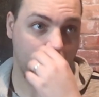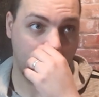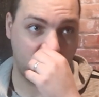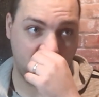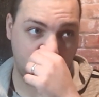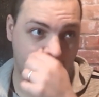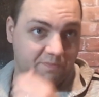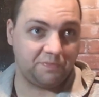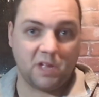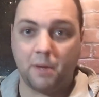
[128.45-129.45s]
I
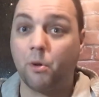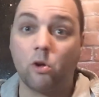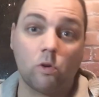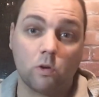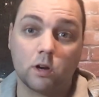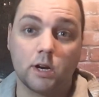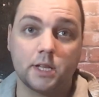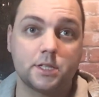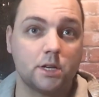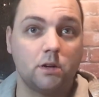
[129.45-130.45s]
bulk order
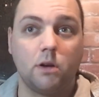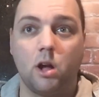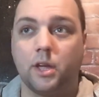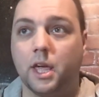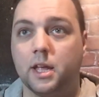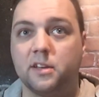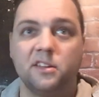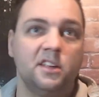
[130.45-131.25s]
it, so I'll get